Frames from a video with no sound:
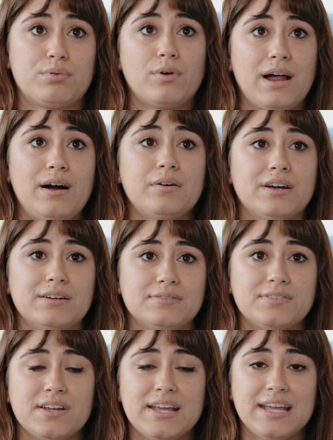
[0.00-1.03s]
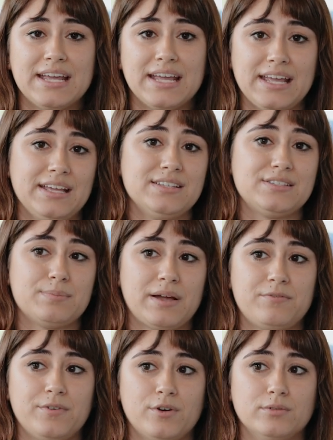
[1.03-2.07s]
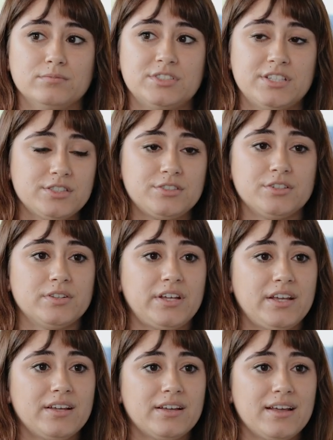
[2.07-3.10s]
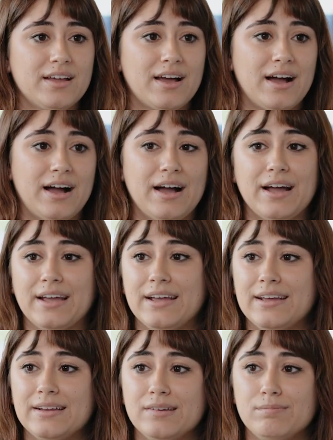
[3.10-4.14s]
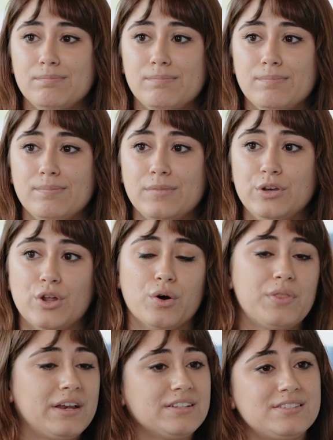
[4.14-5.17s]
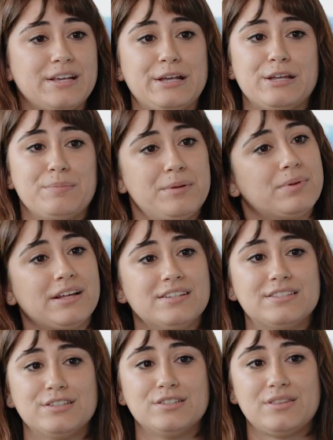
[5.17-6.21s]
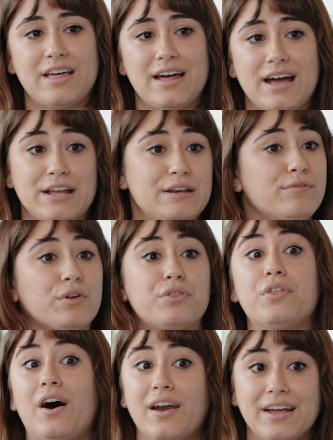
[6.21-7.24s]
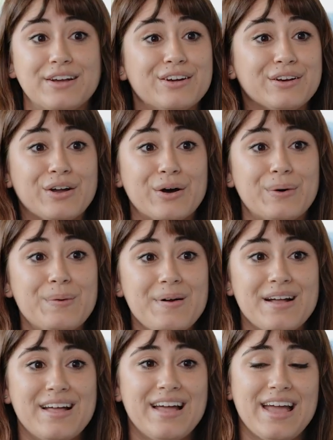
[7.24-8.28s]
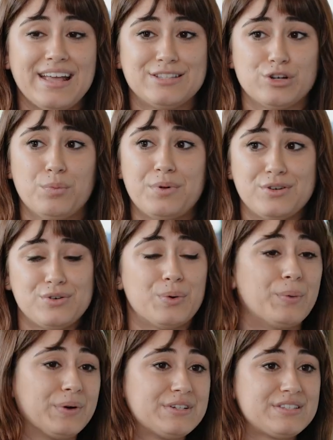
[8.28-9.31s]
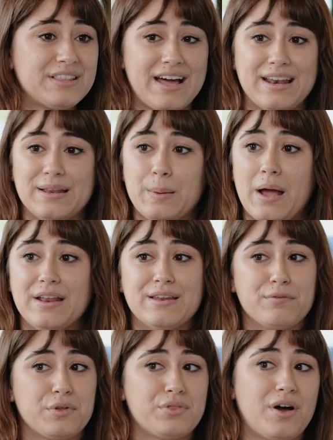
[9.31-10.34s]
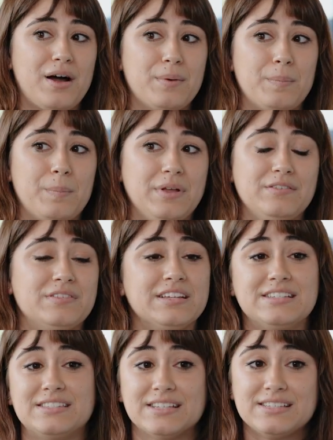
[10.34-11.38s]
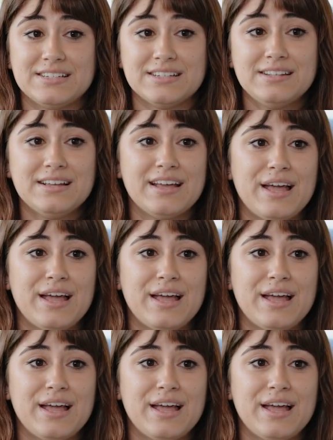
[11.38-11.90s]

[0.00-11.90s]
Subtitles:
proud of is my film Sisterly. I know that it's taken me places that I never thought I could go. It's opened doors that I never thought even existed,